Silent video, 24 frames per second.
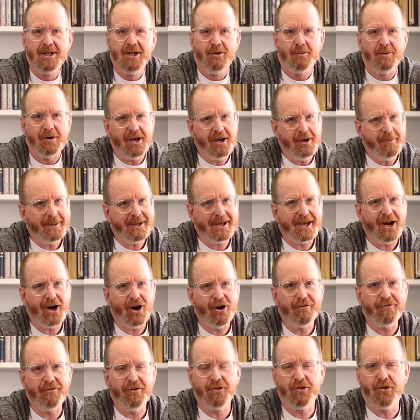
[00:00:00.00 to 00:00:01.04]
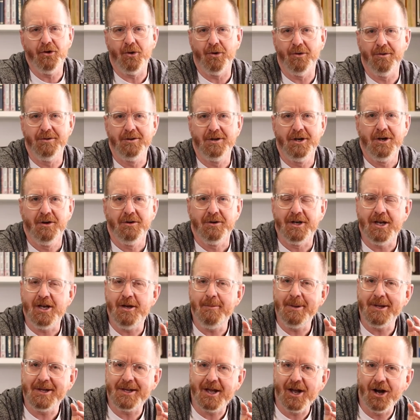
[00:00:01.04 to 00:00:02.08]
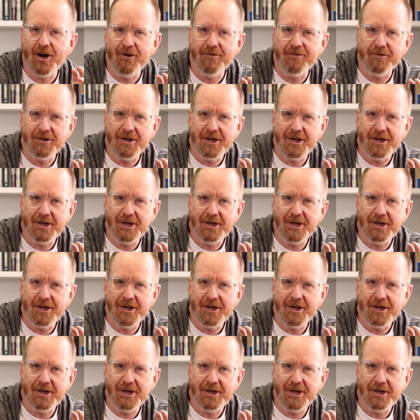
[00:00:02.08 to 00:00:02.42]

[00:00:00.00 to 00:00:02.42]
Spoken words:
We need to be careful, though. We need to be careful